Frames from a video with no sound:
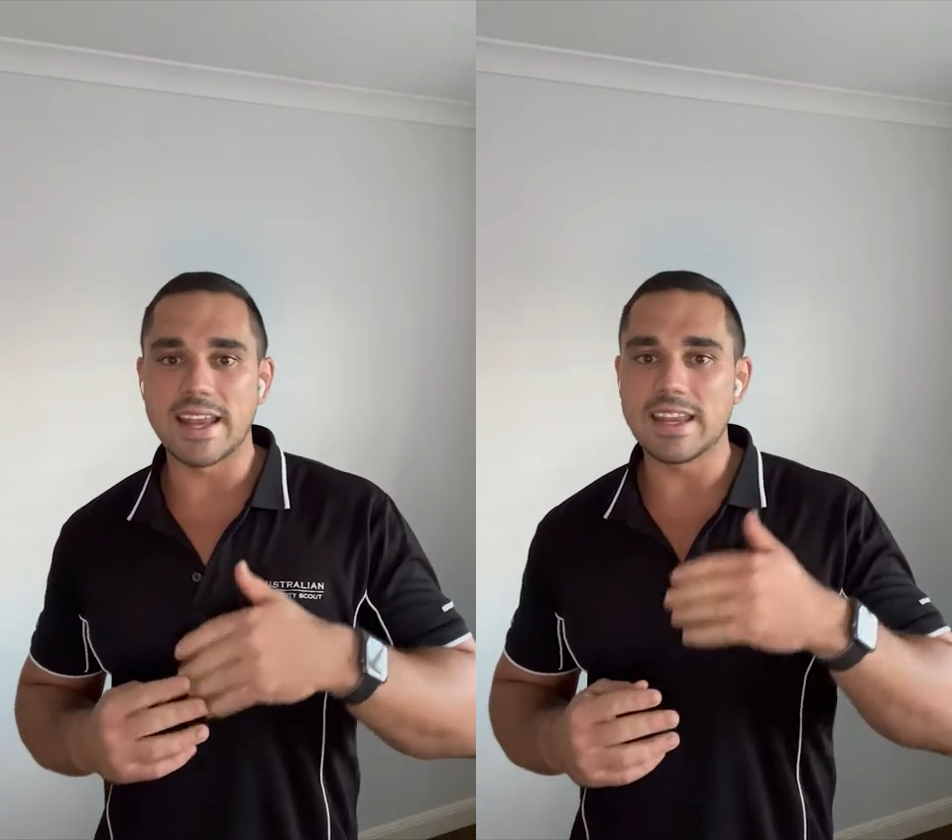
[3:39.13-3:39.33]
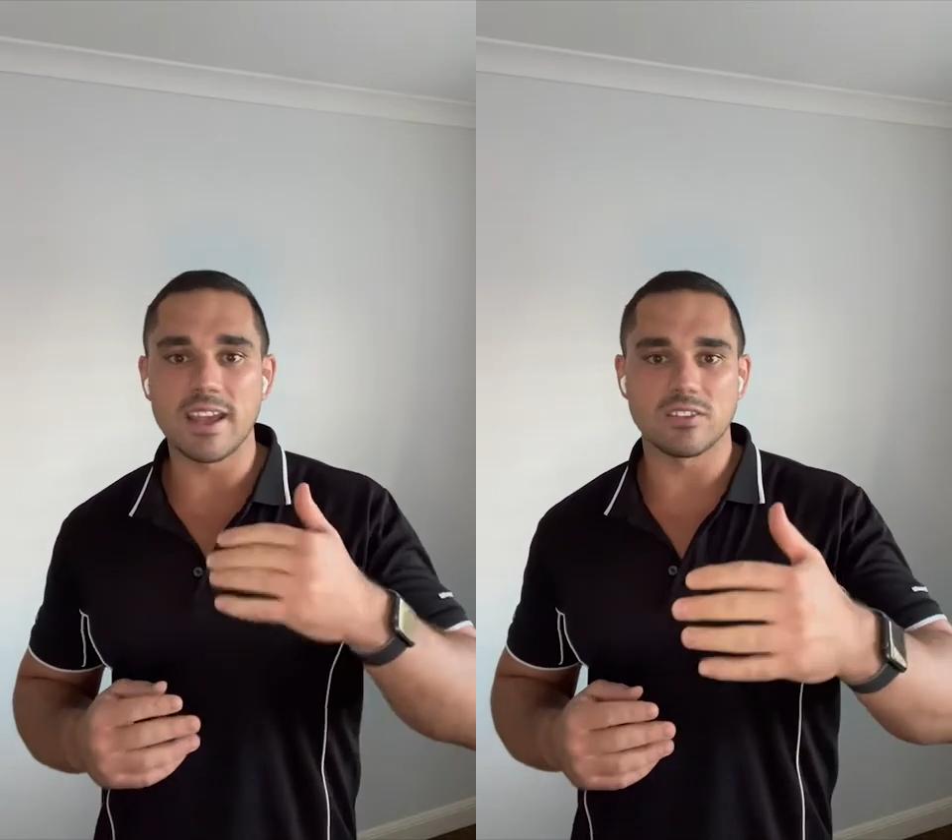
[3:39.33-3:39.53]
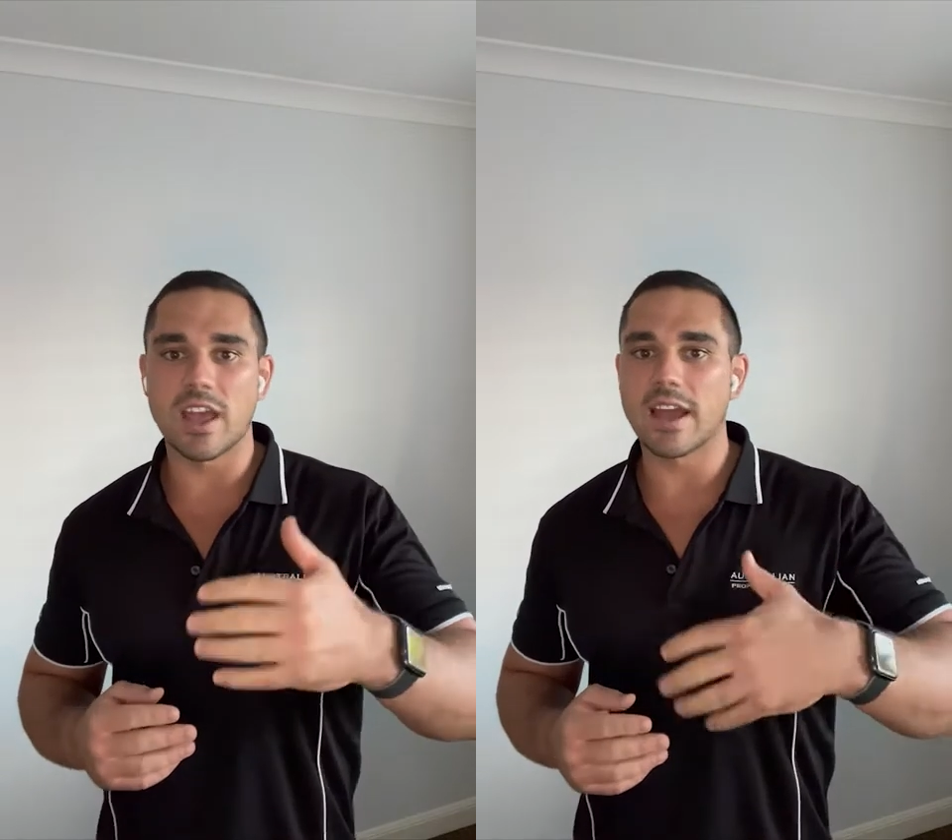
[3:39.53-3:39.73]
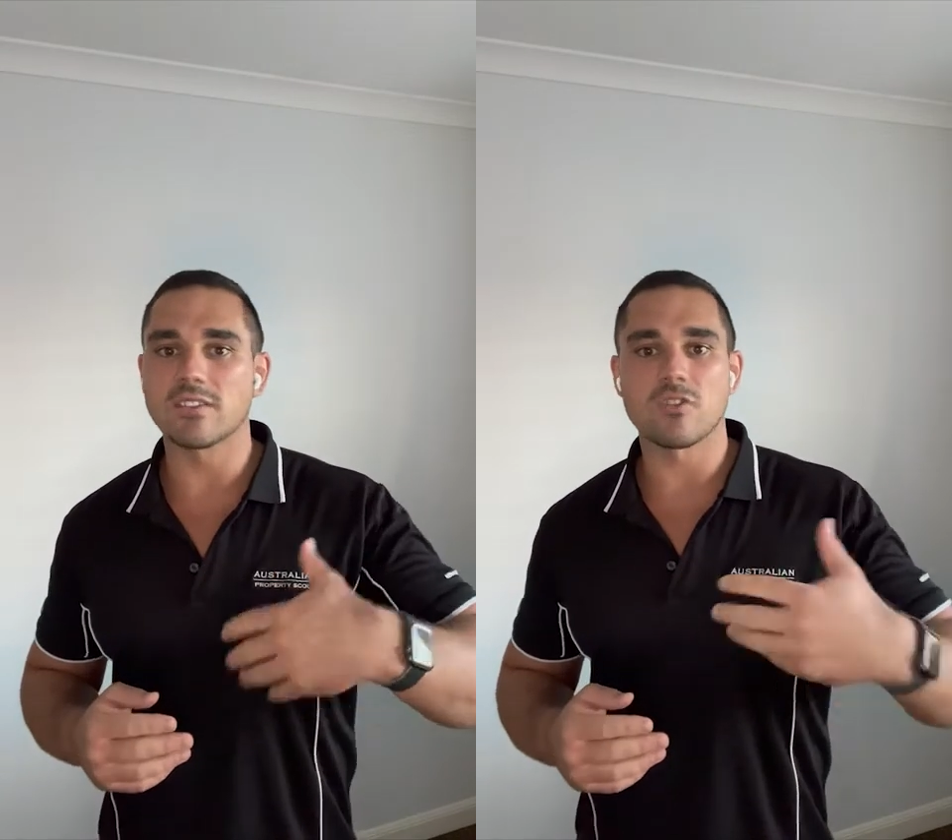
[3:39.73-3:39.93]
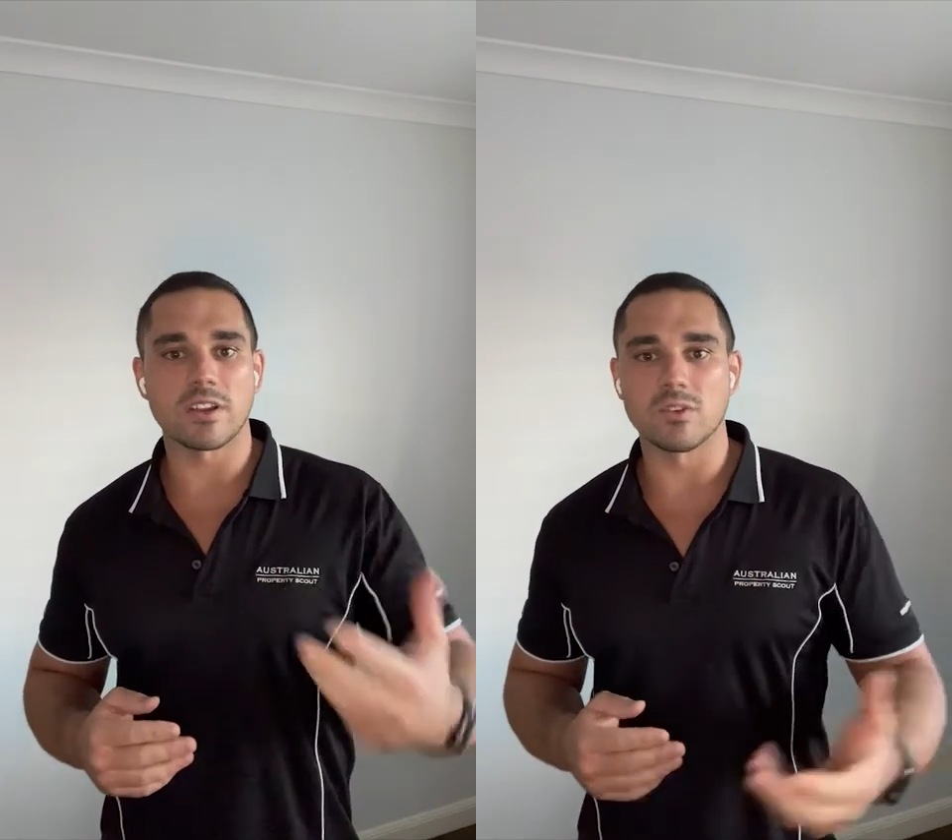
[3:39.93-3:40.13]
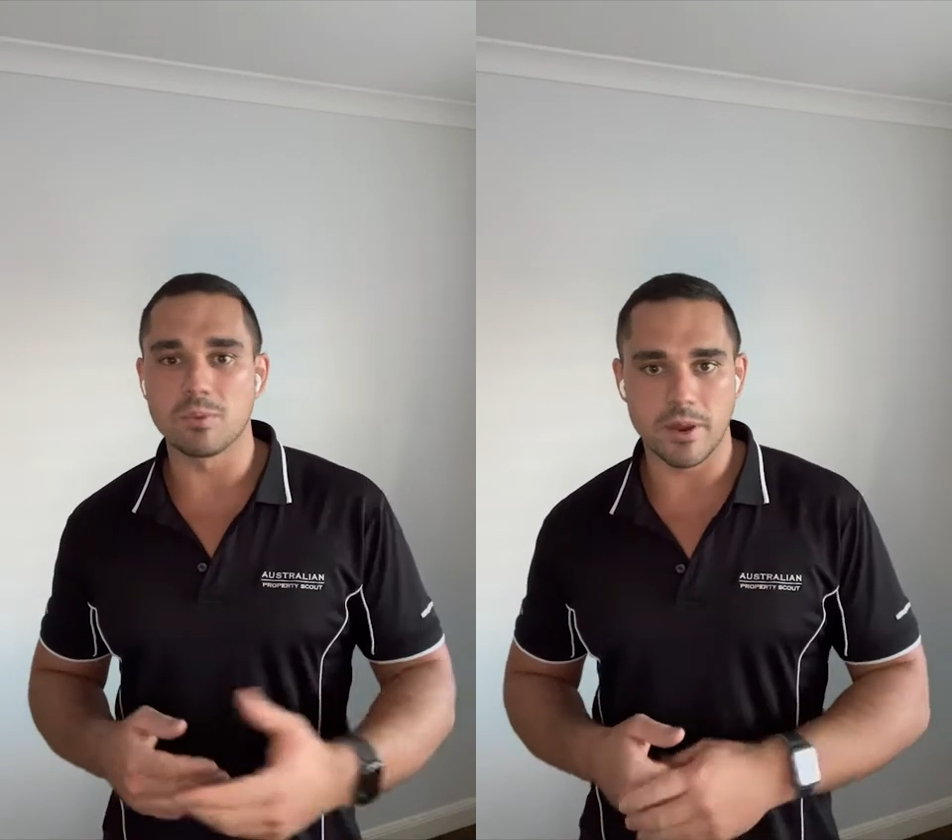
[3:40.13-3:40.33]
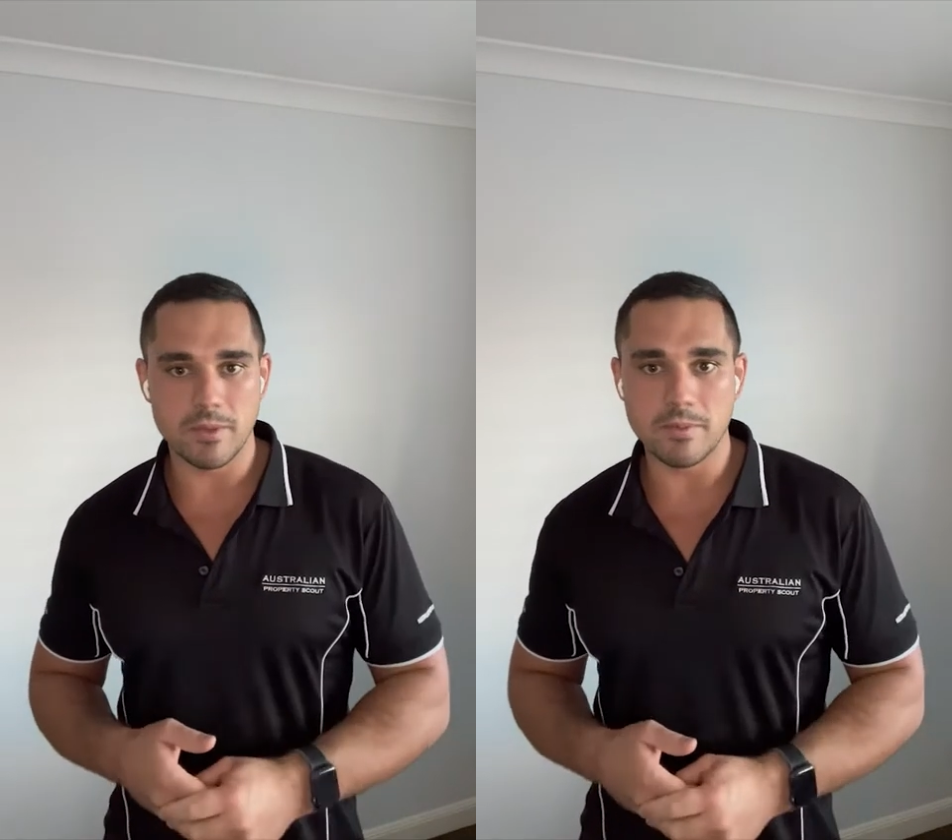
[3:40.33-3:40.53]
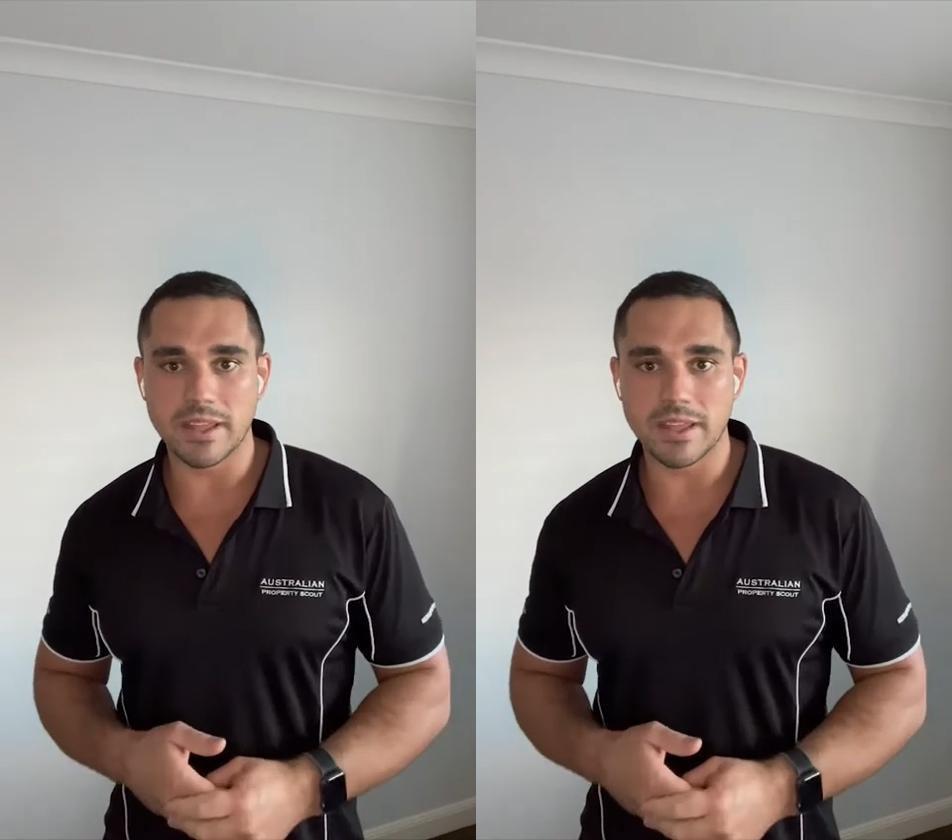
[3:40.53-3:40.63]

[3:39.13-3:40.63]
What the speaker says: and yes, it attracts a premium,